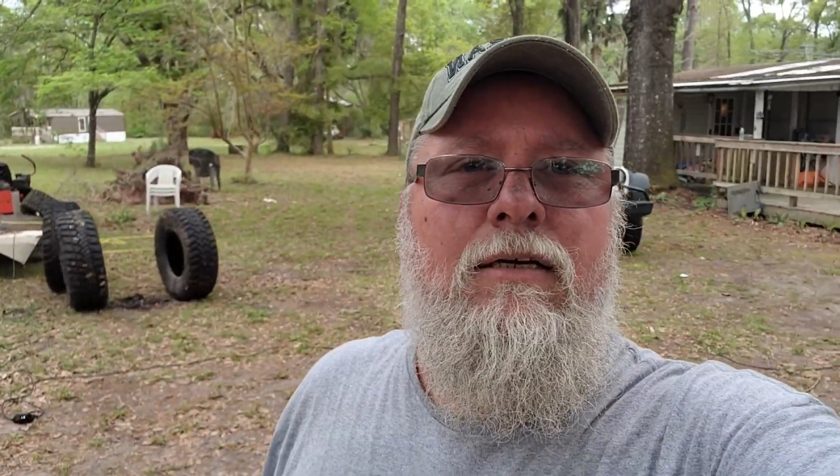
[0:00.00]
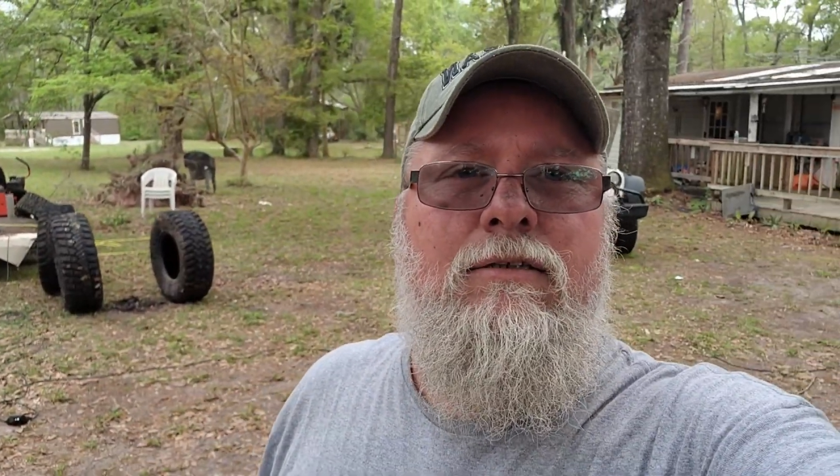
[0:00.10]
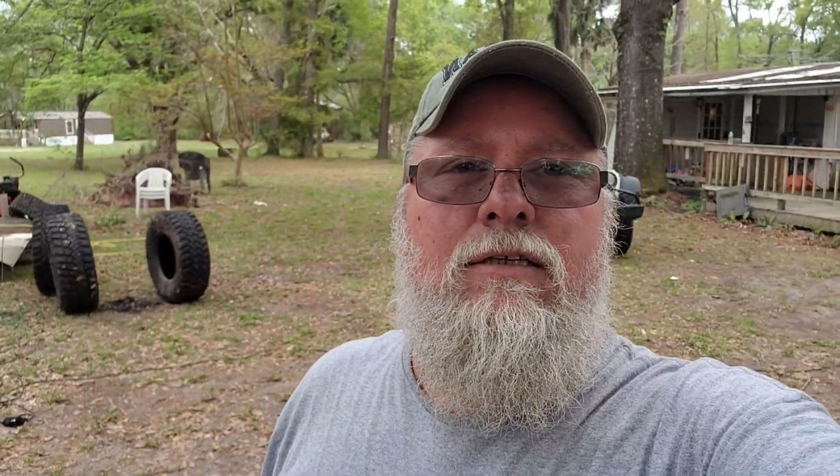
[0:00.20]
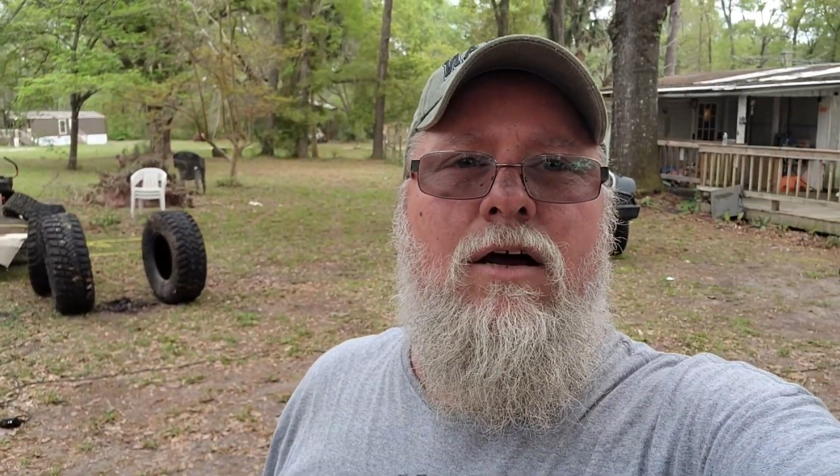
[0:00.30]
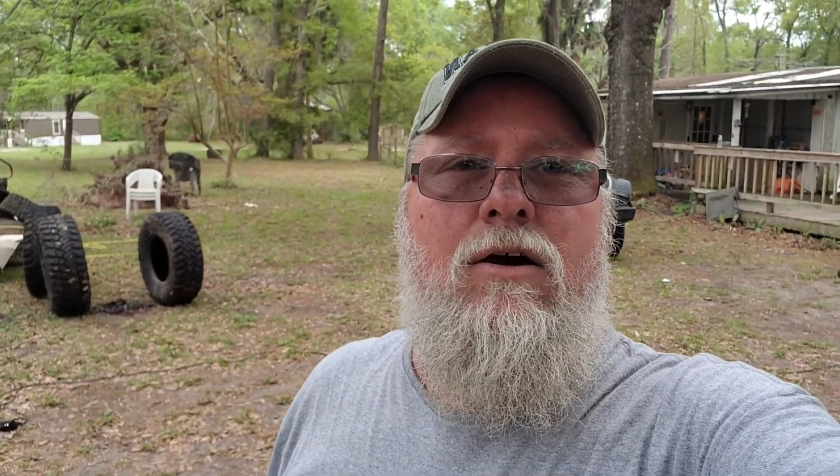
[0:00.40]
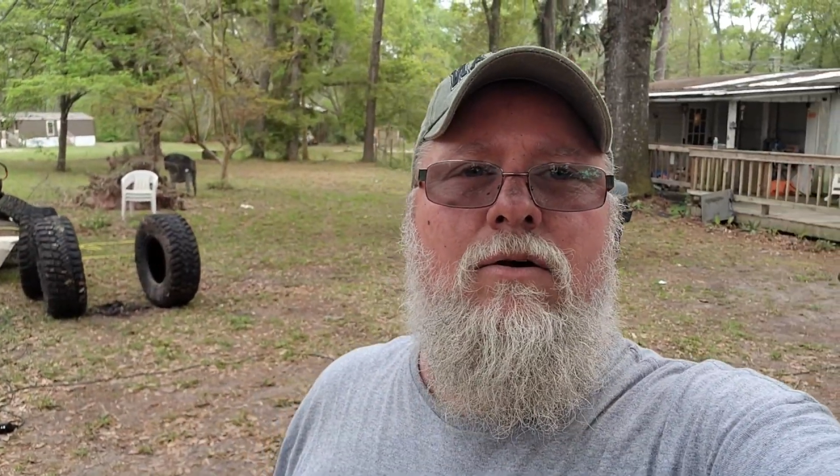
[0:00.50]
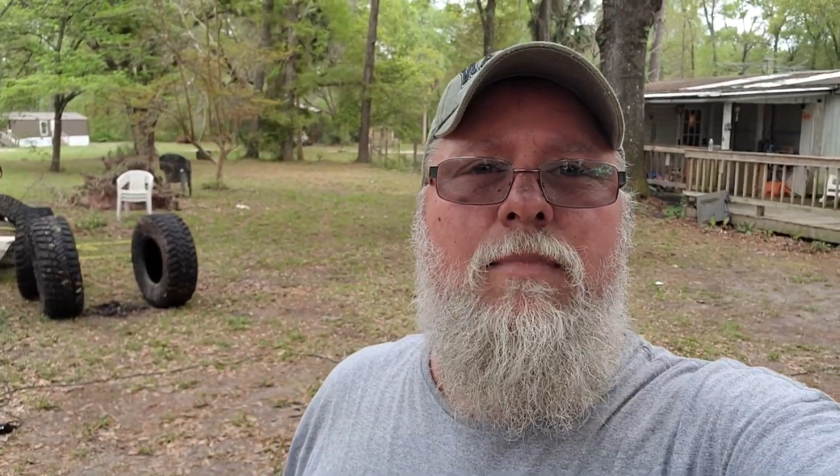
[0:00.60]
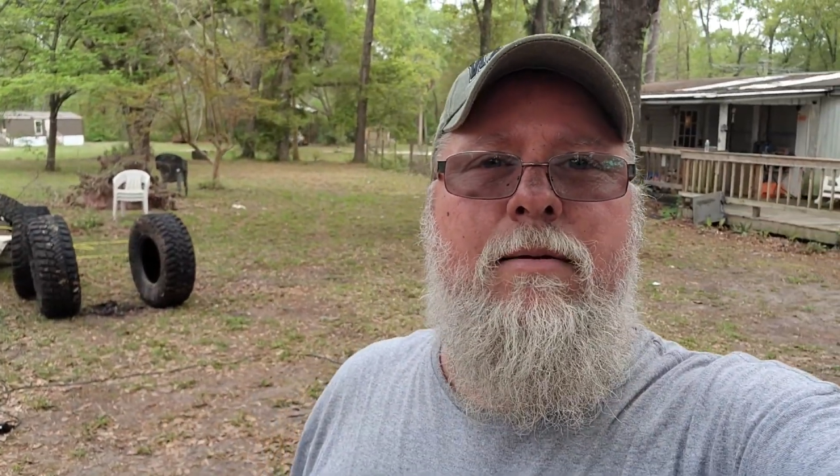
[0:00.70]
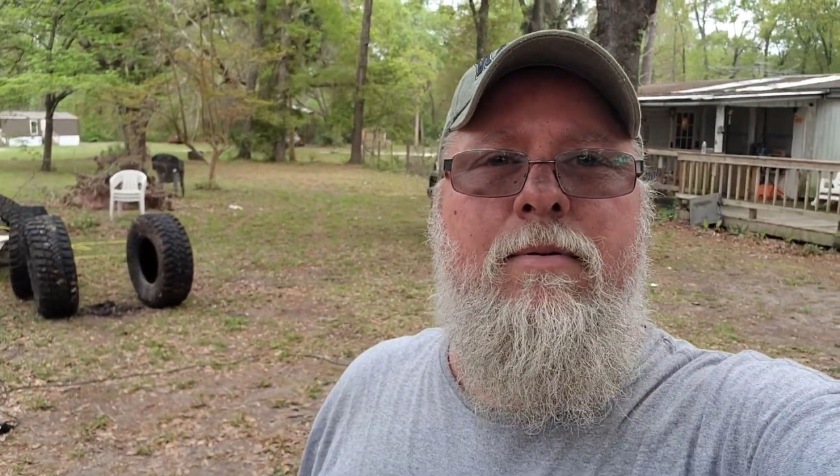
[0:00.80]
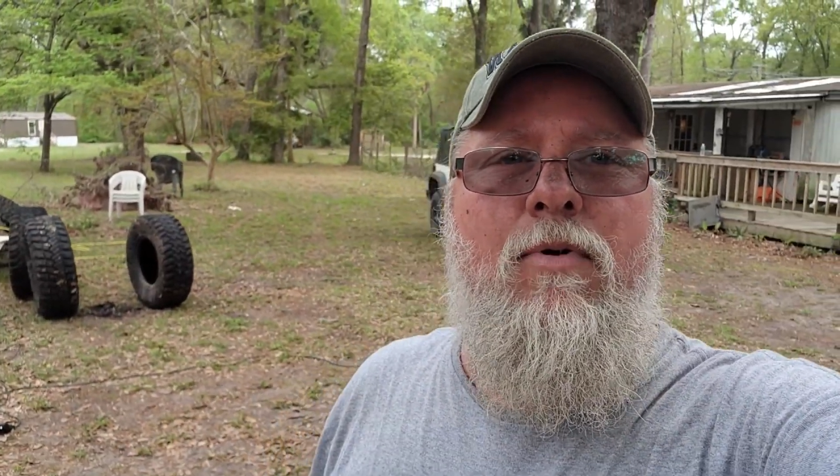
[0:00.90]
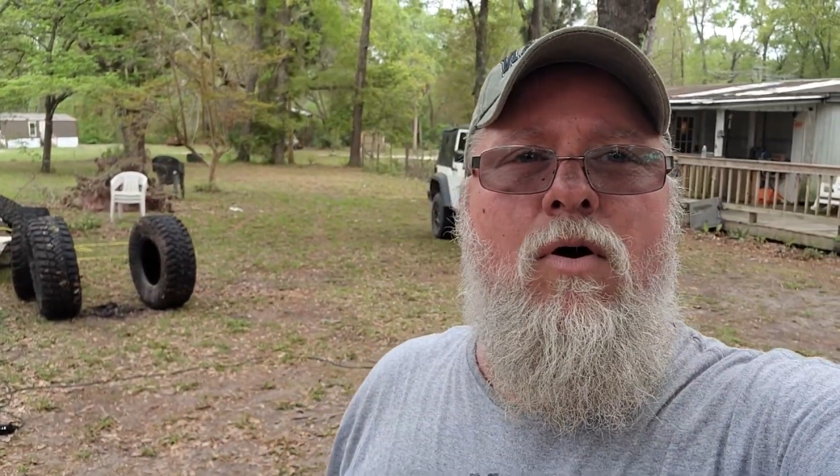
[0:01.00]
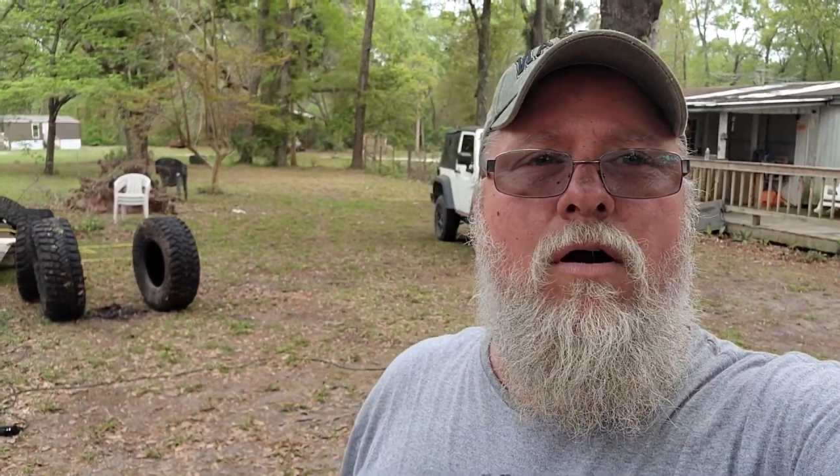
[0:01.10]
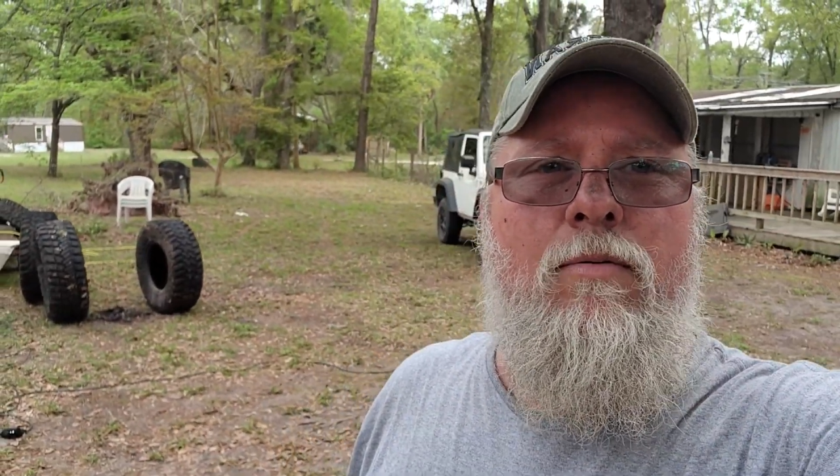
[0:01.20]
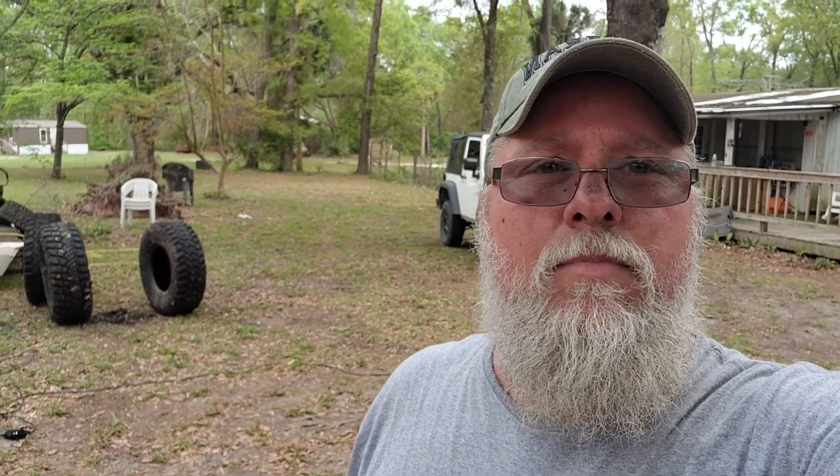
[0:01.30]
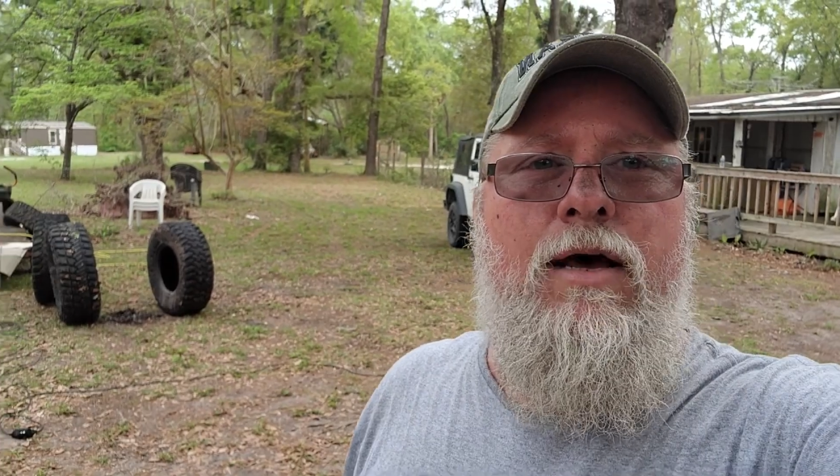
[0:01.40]
So maybe more,
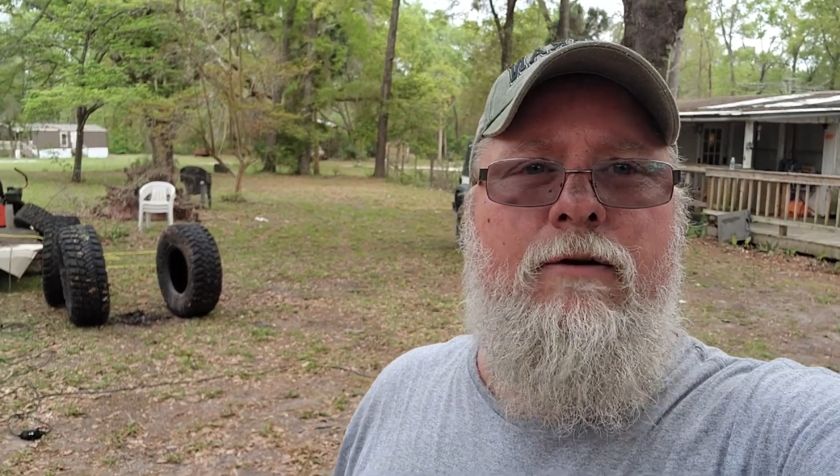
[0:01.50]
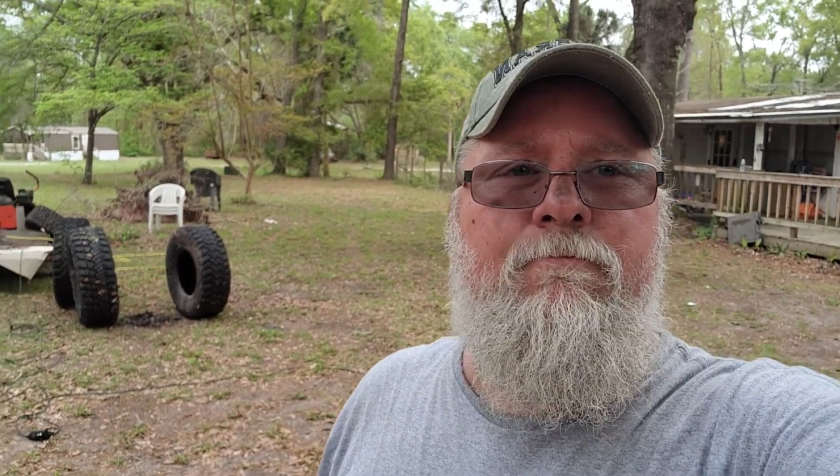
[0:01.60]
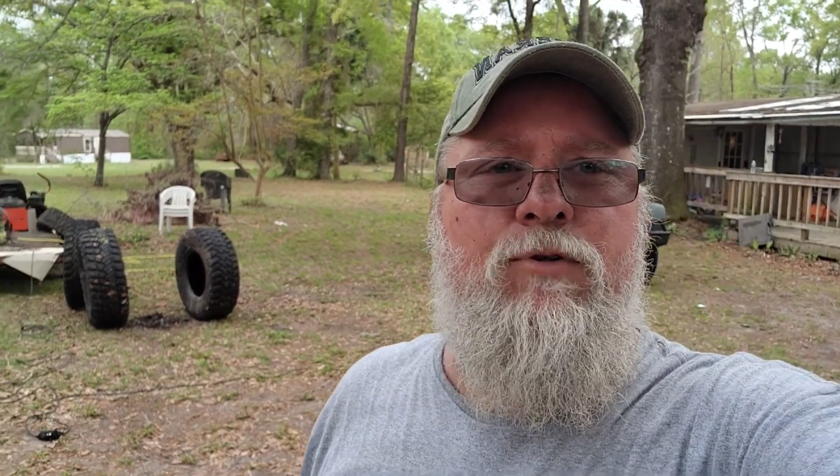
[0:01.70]
but